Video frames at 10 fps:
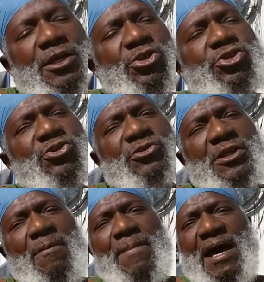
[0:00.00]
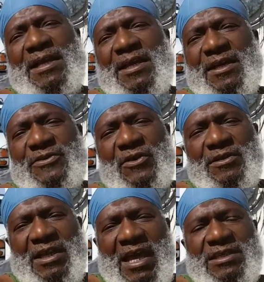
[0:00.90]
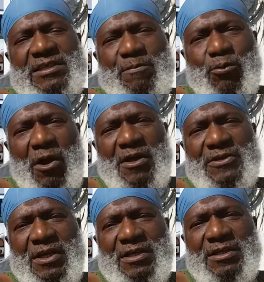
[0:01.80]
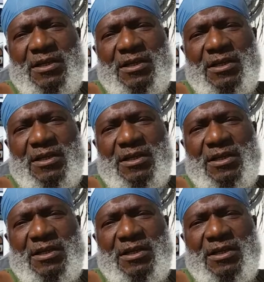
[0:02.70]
You shoot somebody, it's a nasty process.